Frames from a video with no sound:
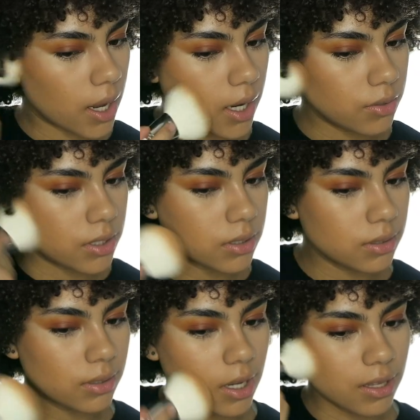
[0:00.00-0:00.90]
I
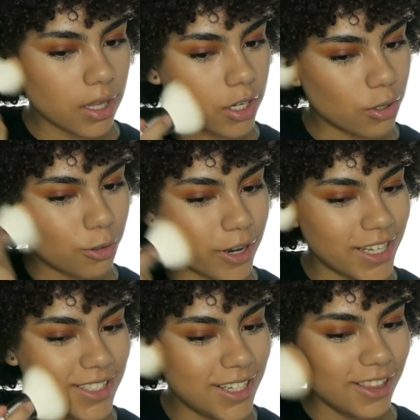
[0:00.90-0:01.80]
just kind of like go
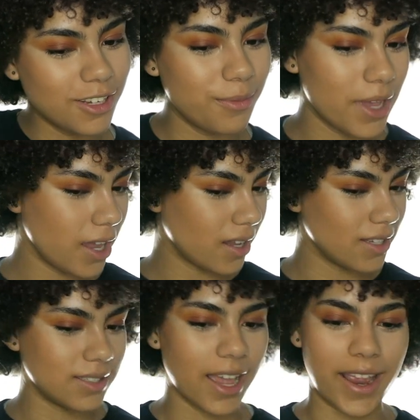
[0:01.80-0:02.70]
crazy a little bit
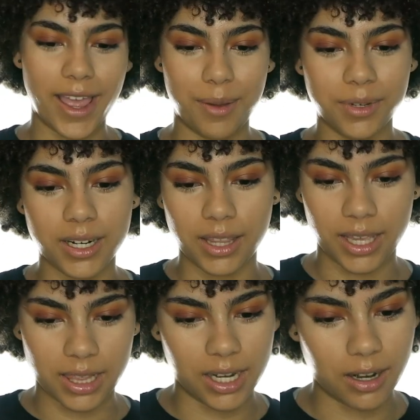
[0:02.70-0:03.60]
because I am gonna like
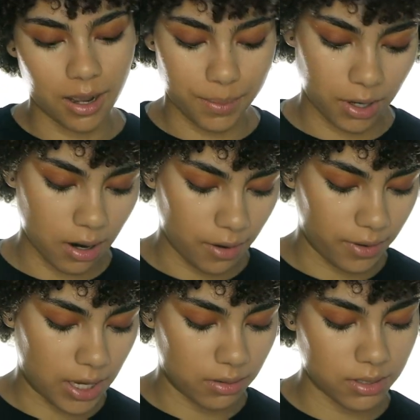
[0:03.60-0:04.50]
clean it up and carve
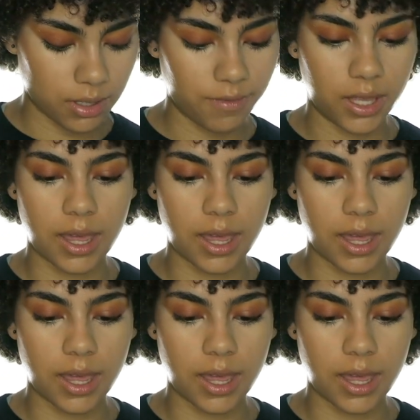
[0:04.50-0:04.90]
it out and stuff like